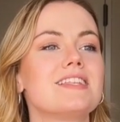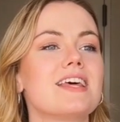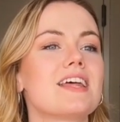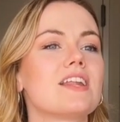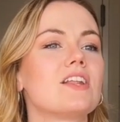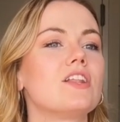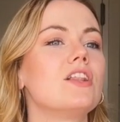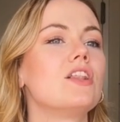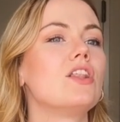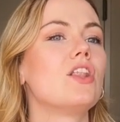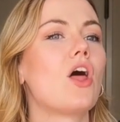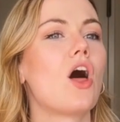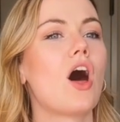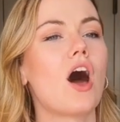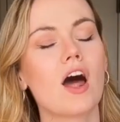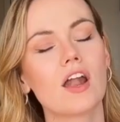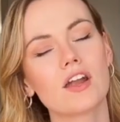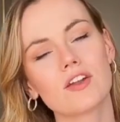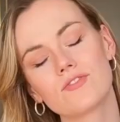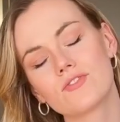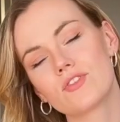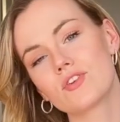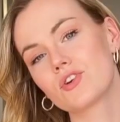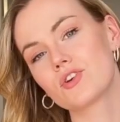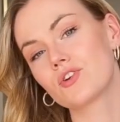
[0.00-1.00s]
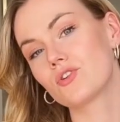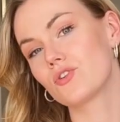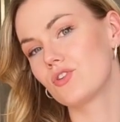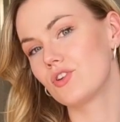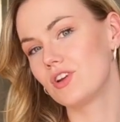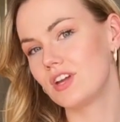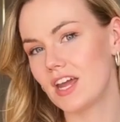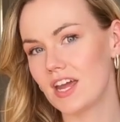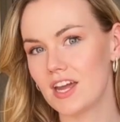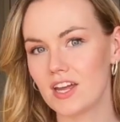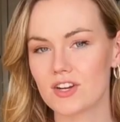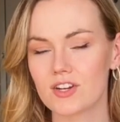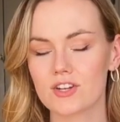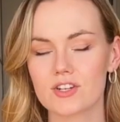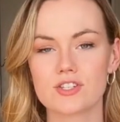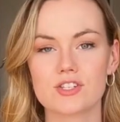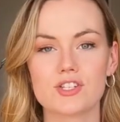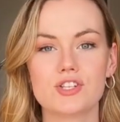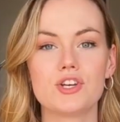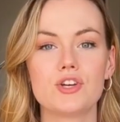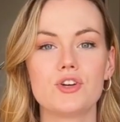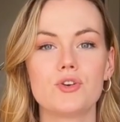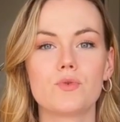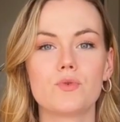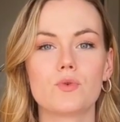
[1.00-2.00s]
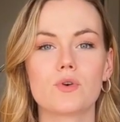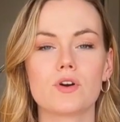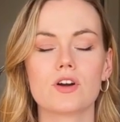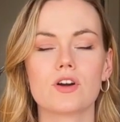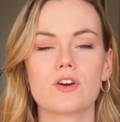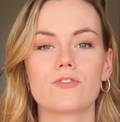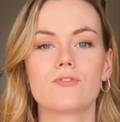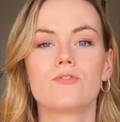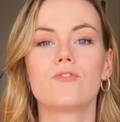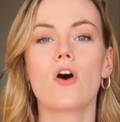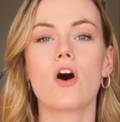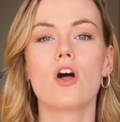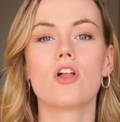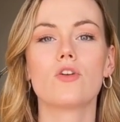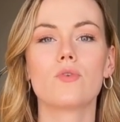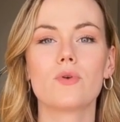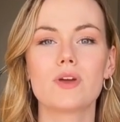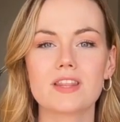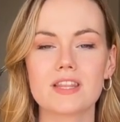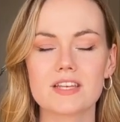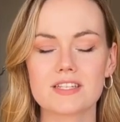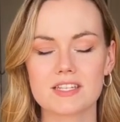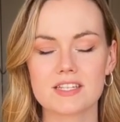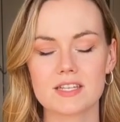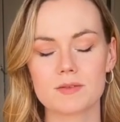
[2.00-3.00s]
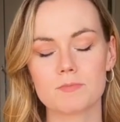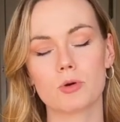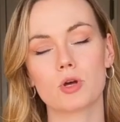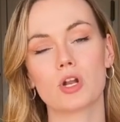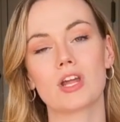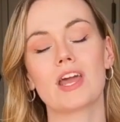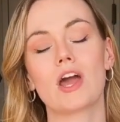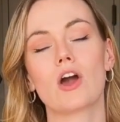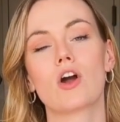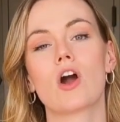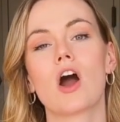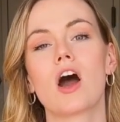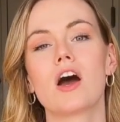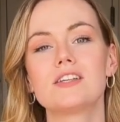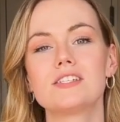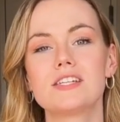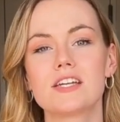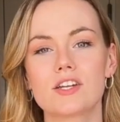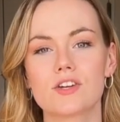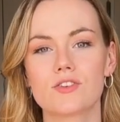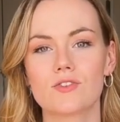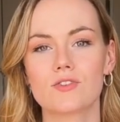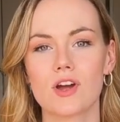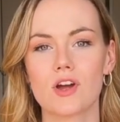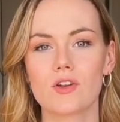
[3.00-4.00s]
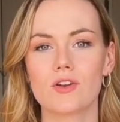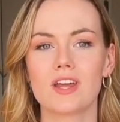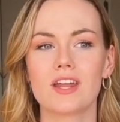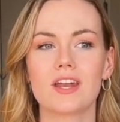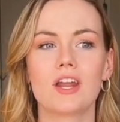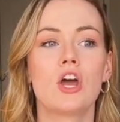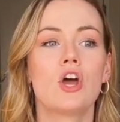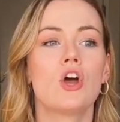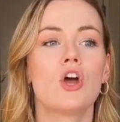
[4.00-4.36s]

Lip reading: that a lot of the creators who were following this and putting out content around it